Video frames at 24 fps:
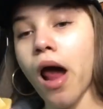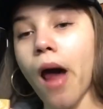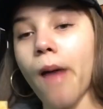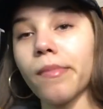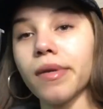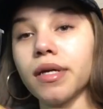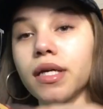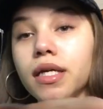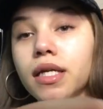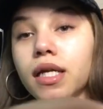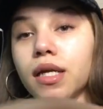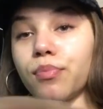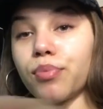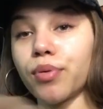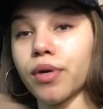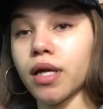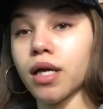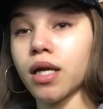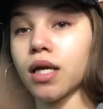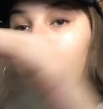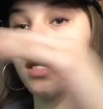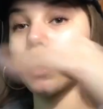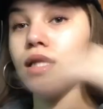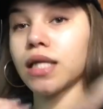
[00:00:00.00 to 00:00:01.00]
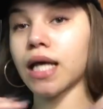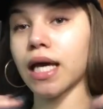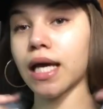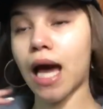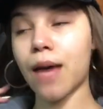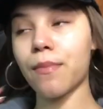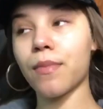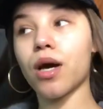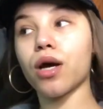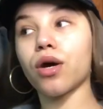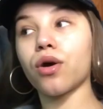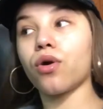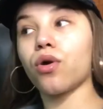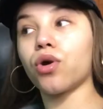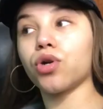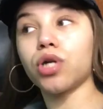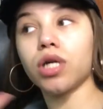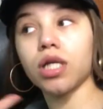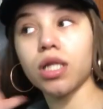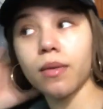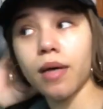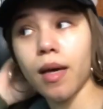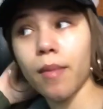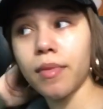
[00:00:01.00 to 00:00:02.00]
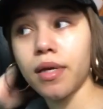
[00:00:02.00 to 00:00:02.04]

I mean, it did pretty good. Like, I'm not going to hold y'all.